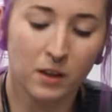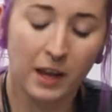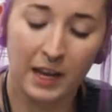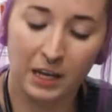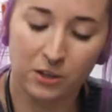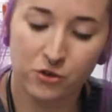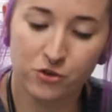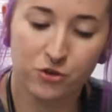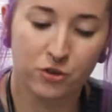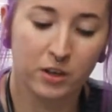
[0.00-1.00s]

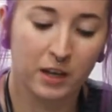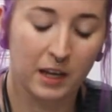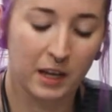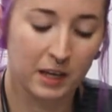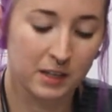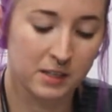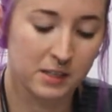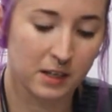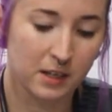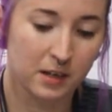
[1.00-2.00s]
age, and
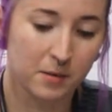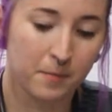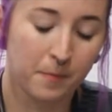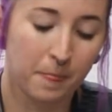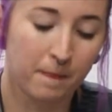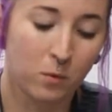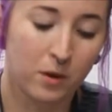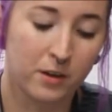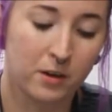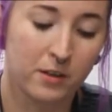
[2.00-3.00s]

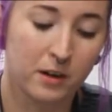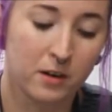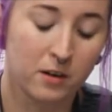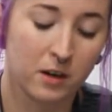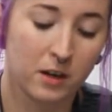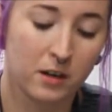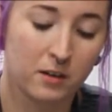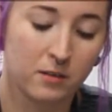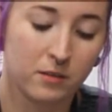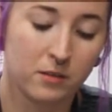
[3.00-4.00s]
whether
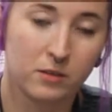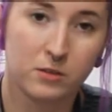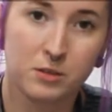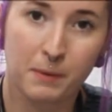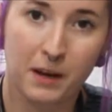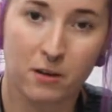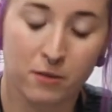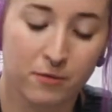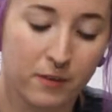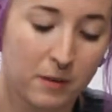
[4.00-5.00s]
they're spayed or
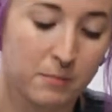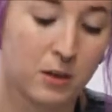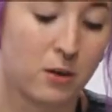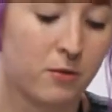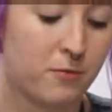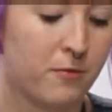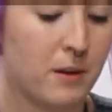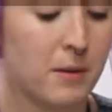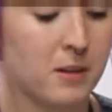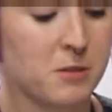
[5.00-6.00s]

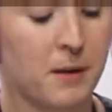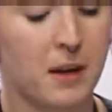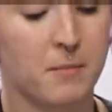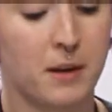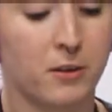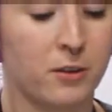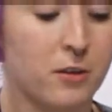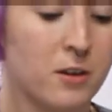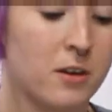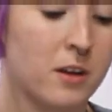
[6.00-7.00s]
female spayed, male
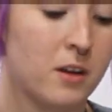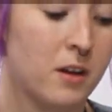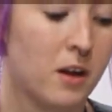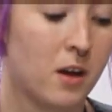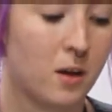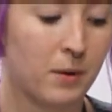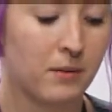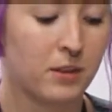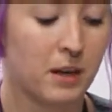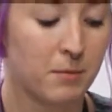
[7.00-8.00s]
neutered. We
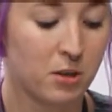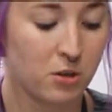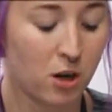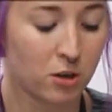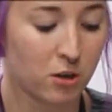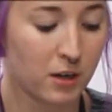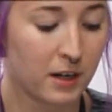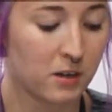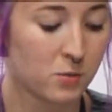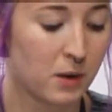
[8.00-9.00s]
have the name of the doctor on
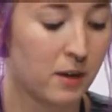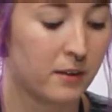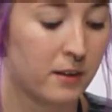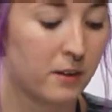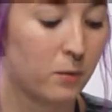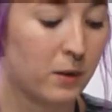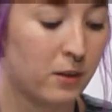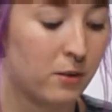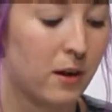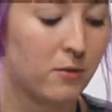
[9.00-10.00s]
here as well, and then we
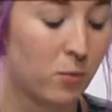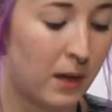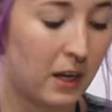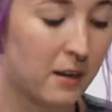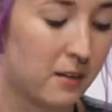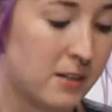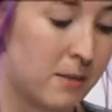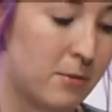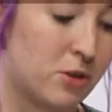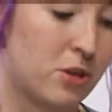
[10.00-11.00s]
do have the weight and the
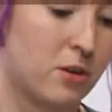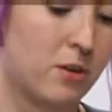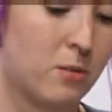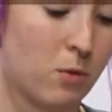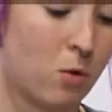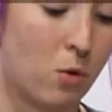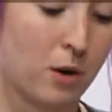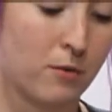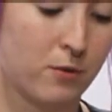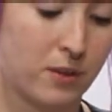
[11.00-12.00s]
temperature
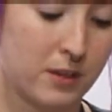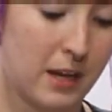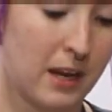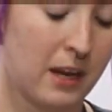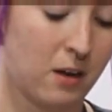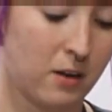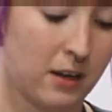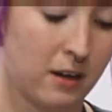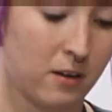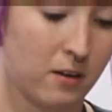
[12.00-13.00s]
recorded for the day on
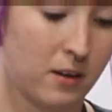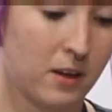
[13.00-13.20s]
here.